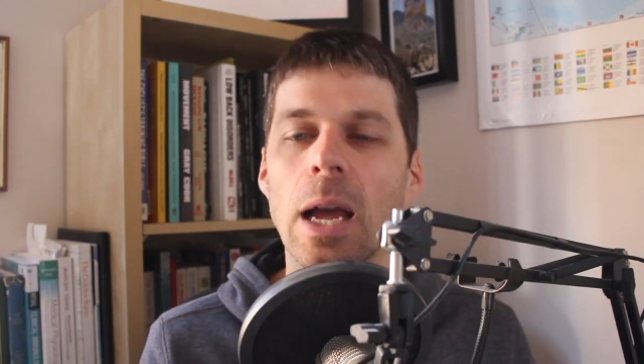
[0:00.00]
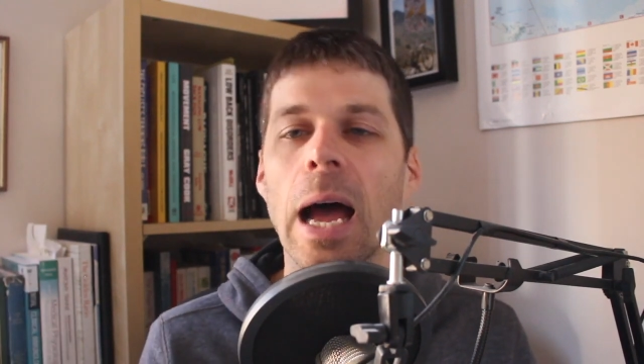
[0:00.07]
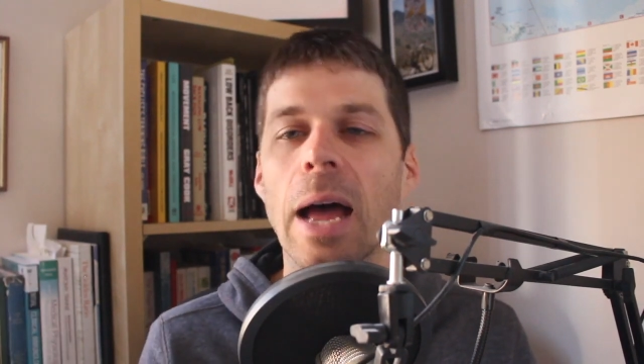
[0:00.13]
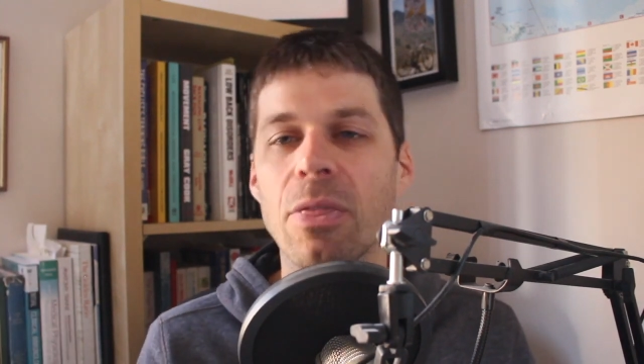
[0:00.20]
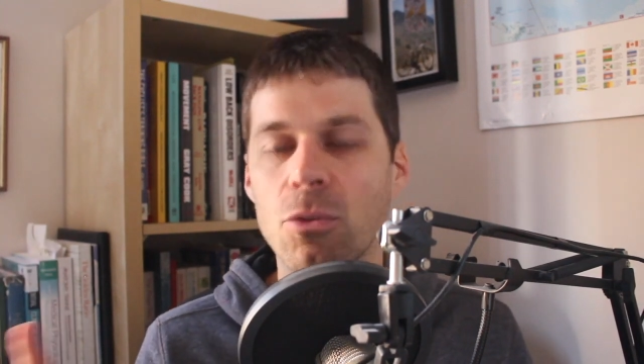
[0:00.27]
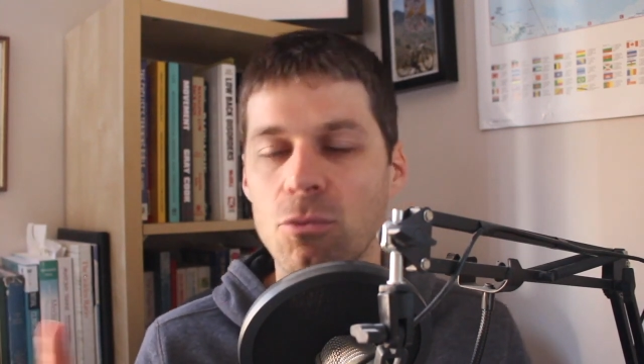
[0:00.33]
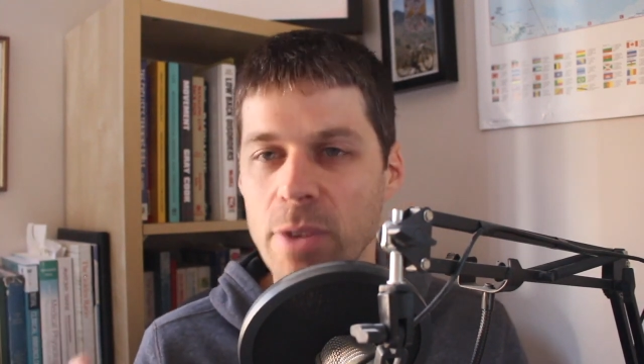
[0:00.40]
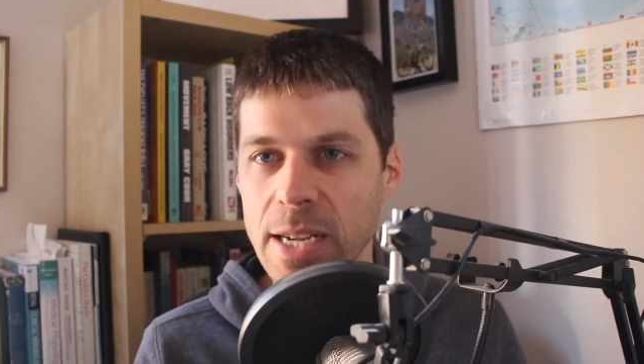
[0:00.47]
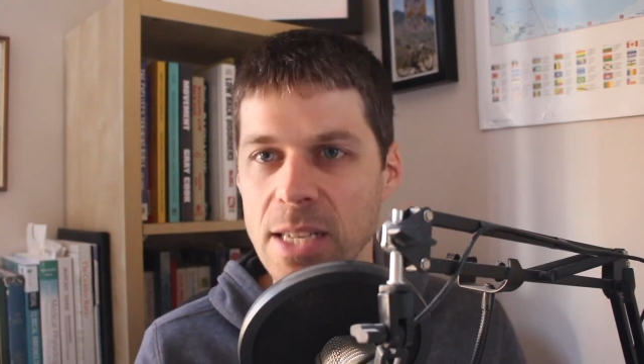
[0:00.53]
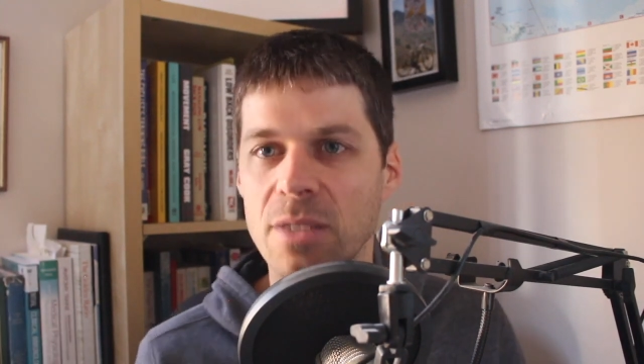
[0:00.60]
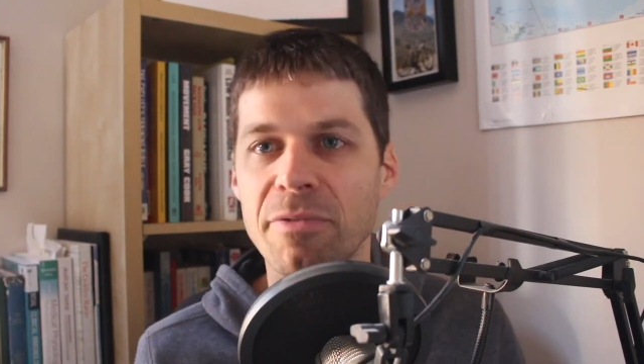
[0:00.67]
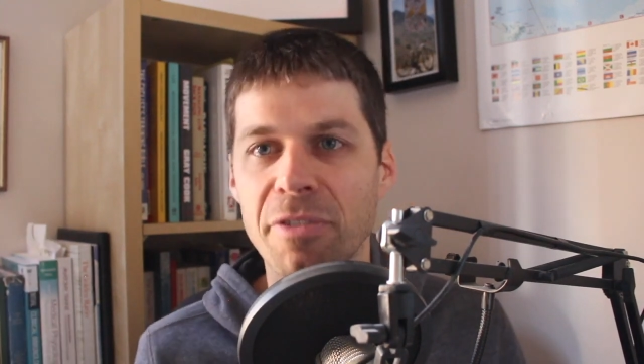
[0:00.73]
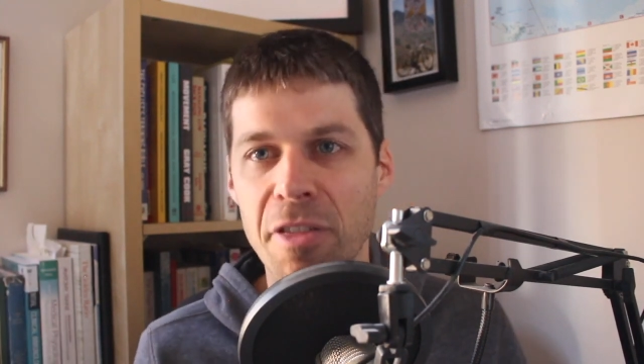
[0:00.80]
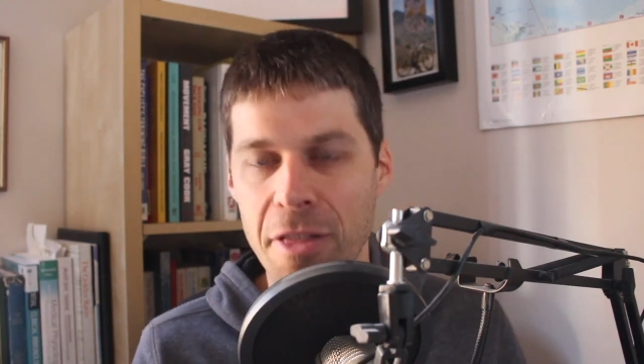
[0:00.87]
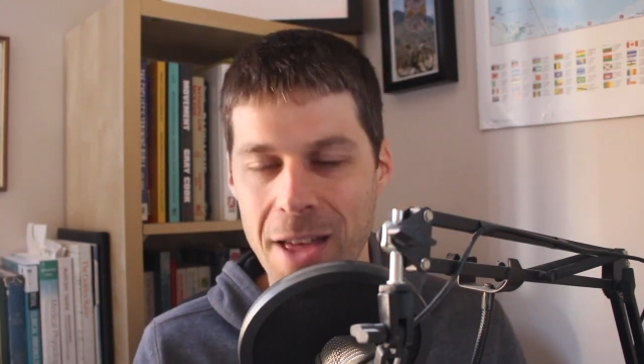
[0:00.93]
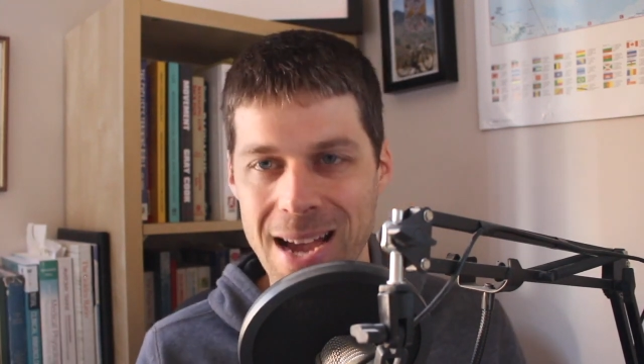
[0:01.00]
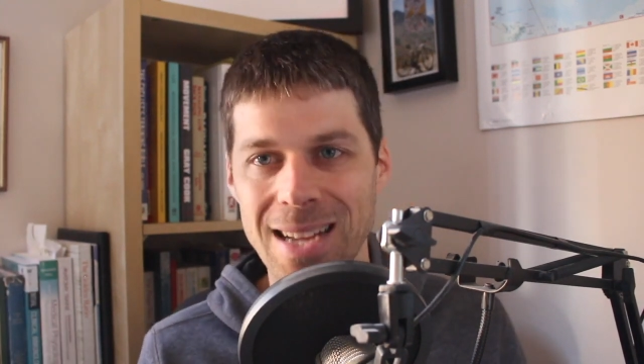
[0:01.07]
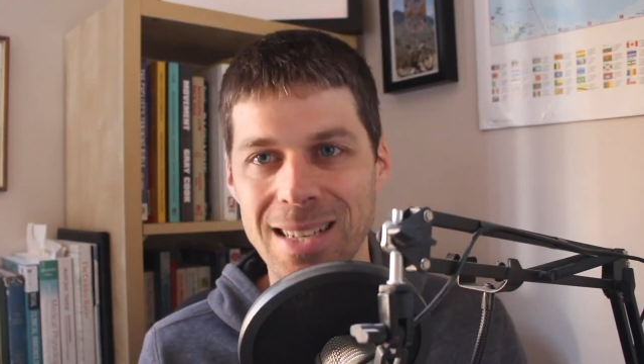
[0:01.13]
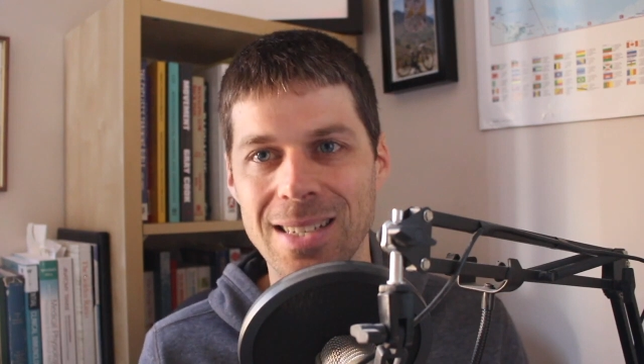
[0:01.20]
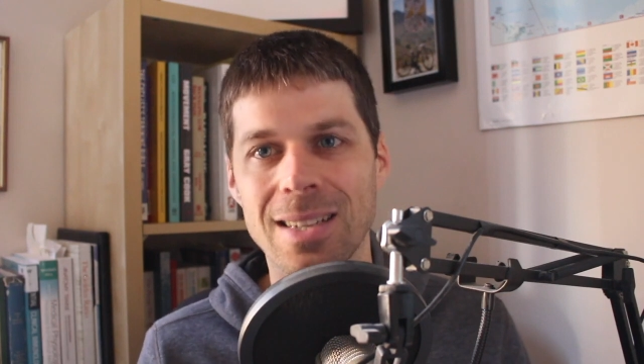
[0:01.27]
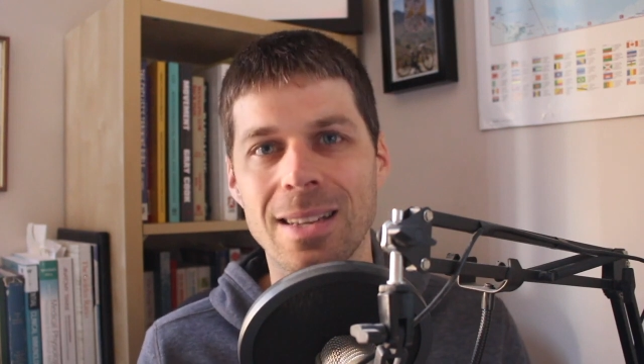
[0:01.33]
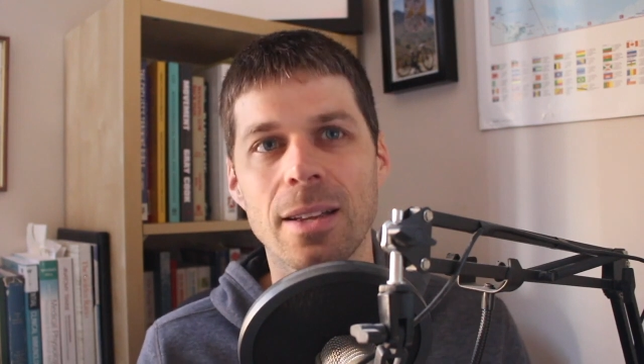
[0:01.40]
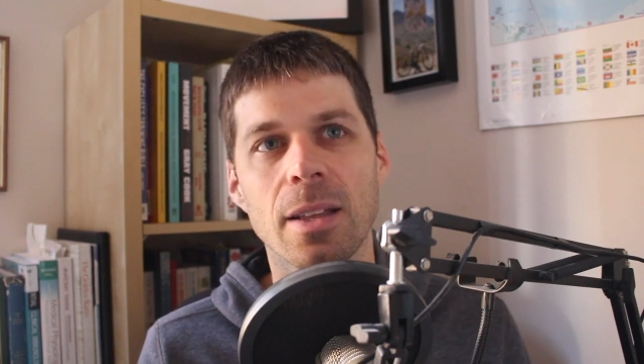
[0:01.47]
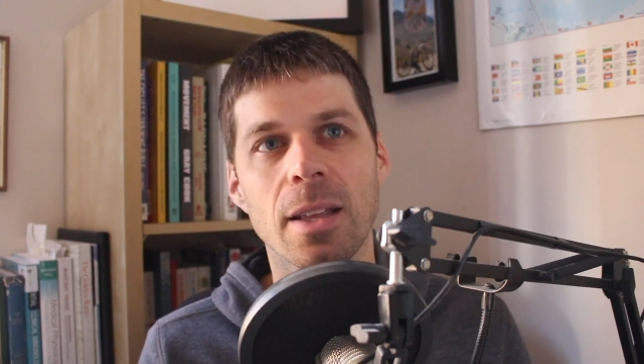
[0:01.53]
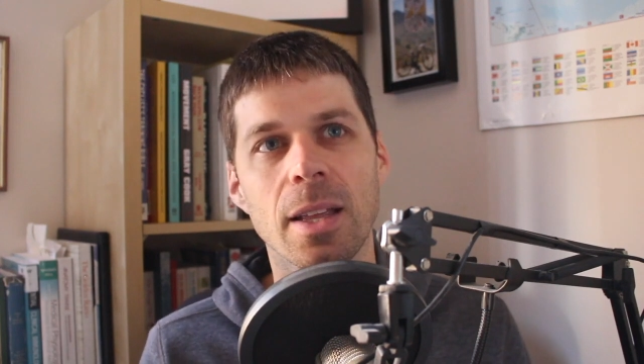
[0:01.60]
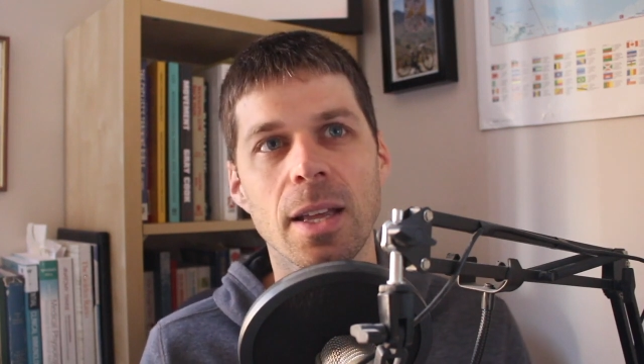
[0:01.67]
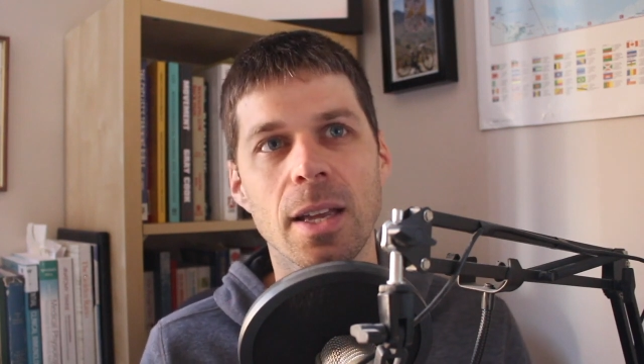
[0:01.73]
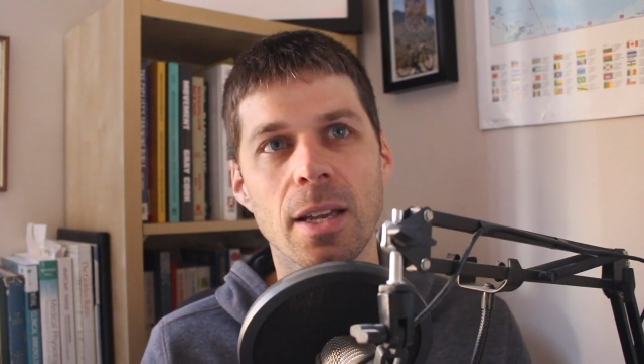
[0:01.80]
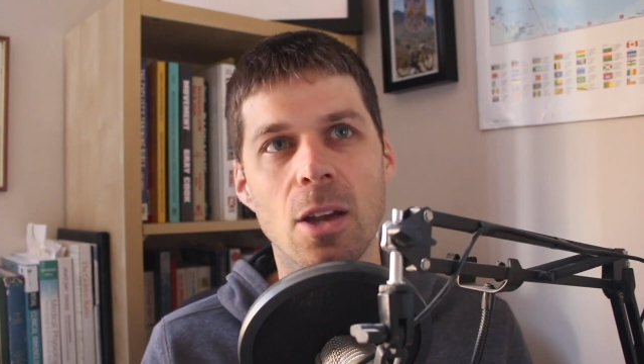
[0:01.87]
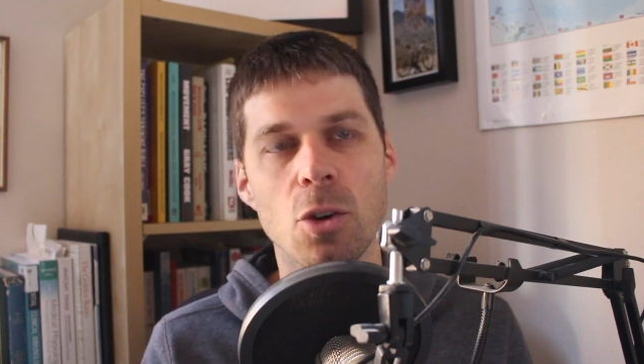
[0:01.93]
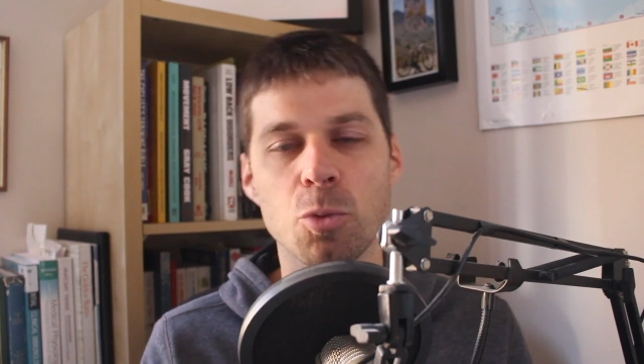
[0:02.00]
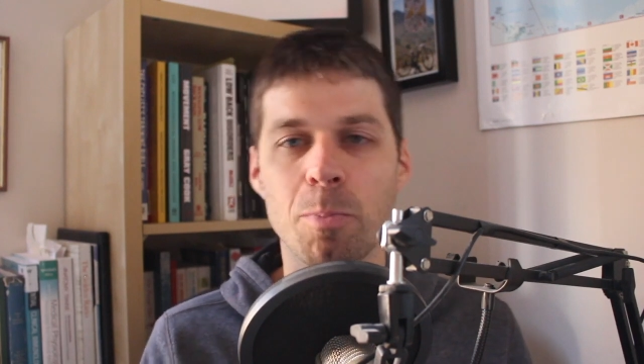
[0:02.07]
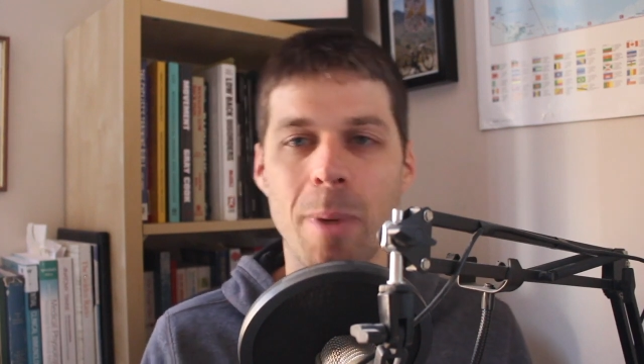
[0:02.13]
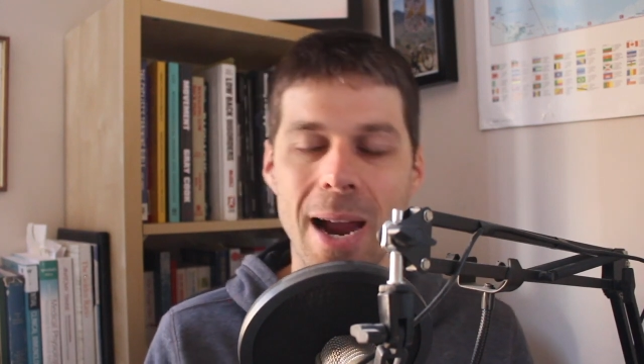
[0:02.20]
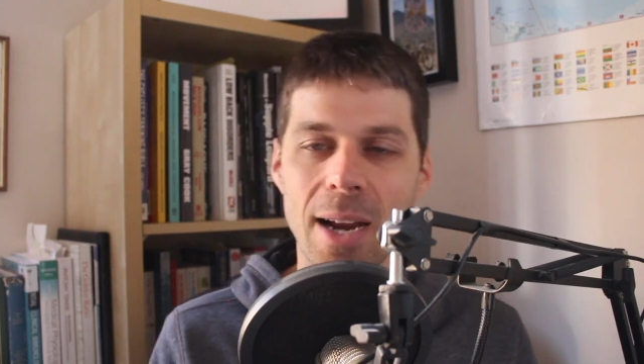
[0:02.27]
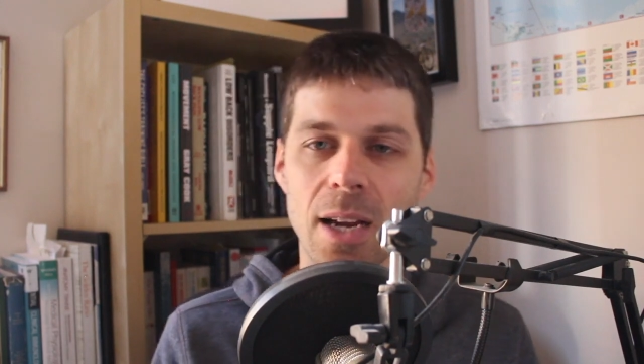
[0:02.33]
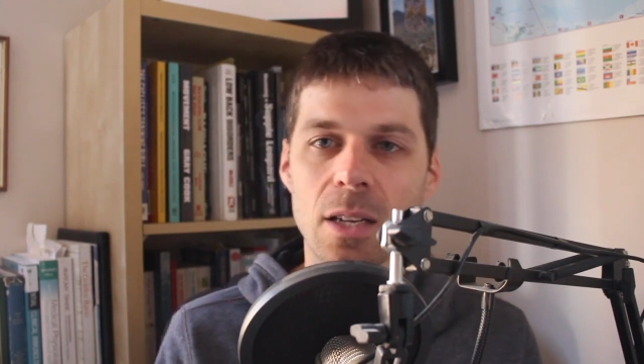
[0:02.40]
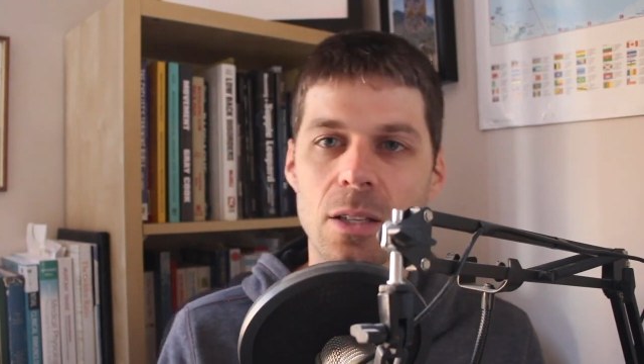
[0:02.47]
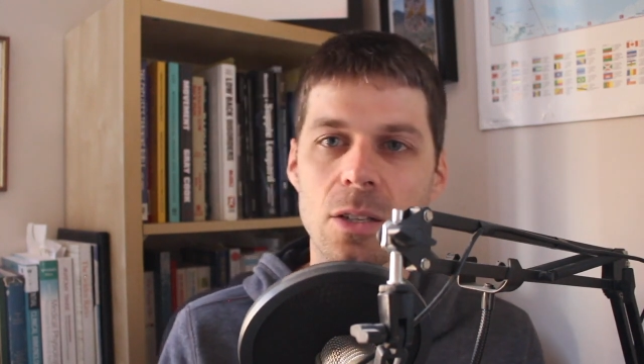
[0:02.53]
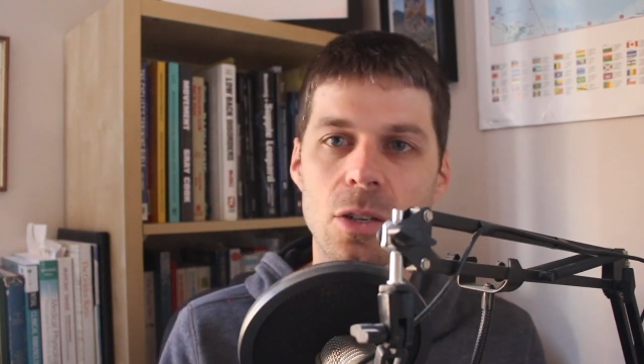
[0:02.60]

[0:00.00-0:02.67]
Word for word: And the reason for that goes back